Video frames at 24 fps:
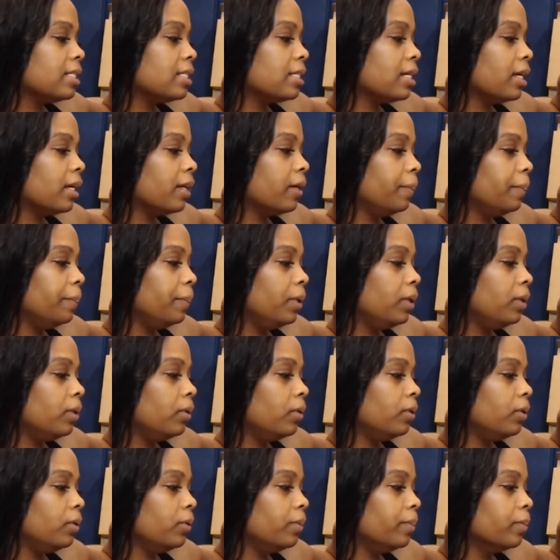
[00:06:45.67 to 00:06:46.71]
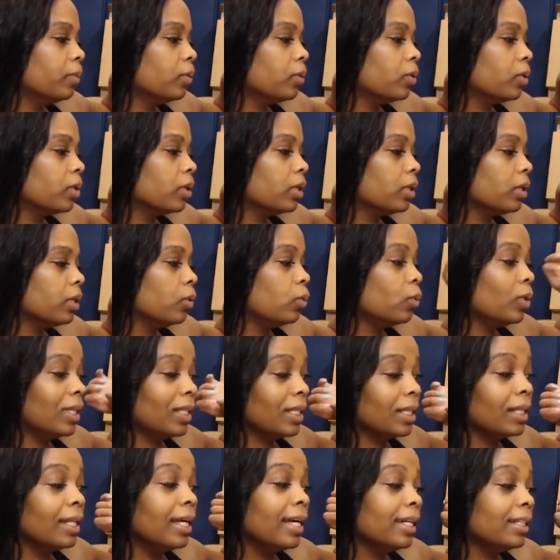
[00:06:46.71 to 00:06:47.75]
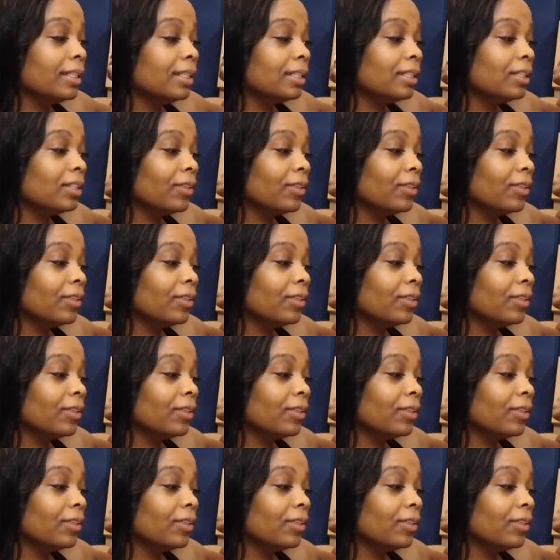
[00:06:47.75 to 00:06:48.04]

to help you do more with less.